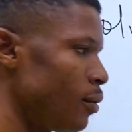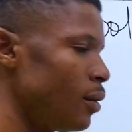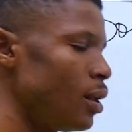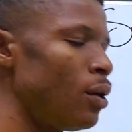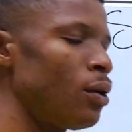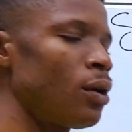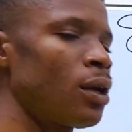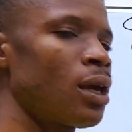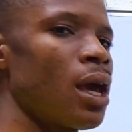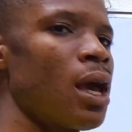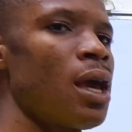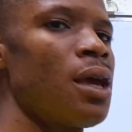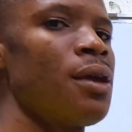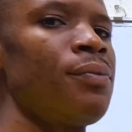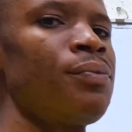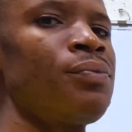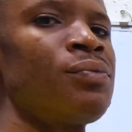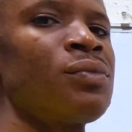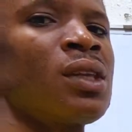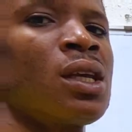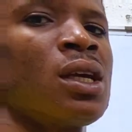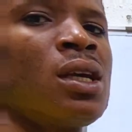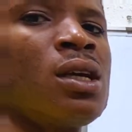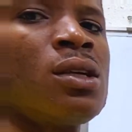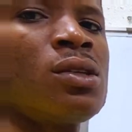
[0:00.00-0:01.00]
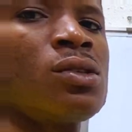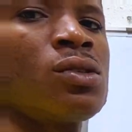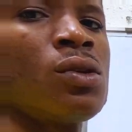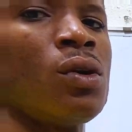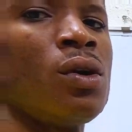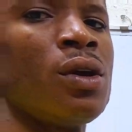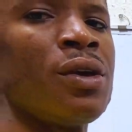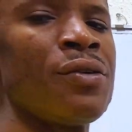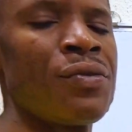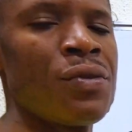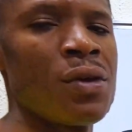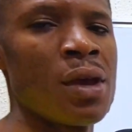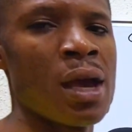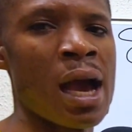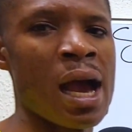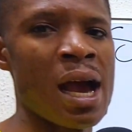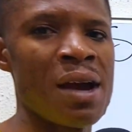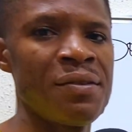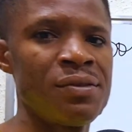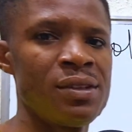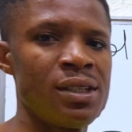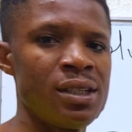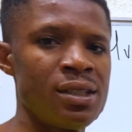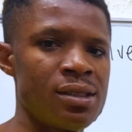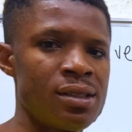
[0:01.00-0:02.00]
Okay? So if you
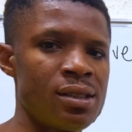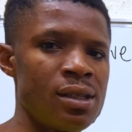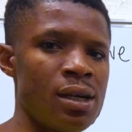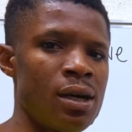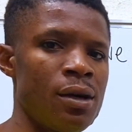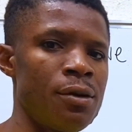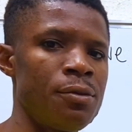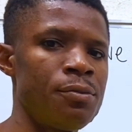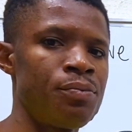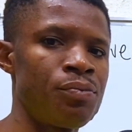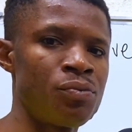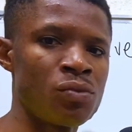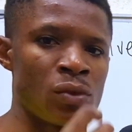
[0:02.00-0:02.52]
have this now,